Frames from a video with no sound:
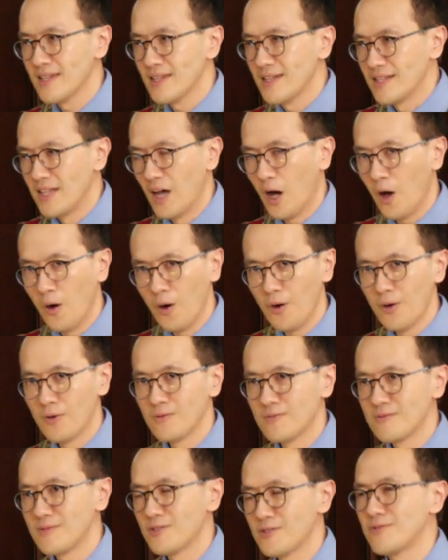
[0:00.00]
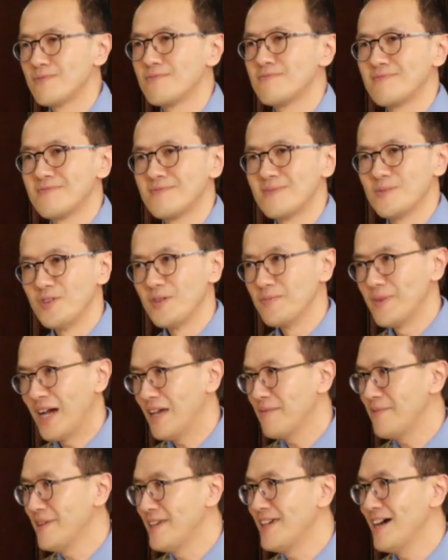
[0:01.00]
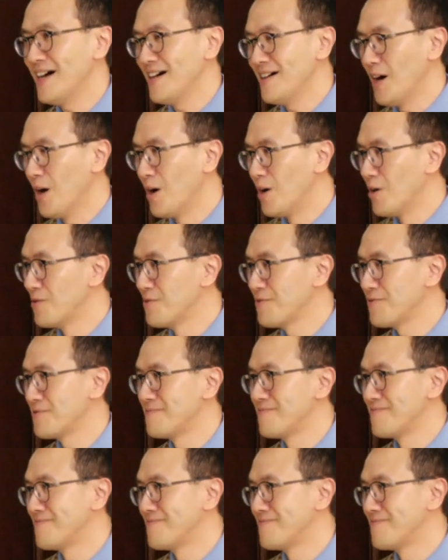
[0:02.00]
The home reminds me of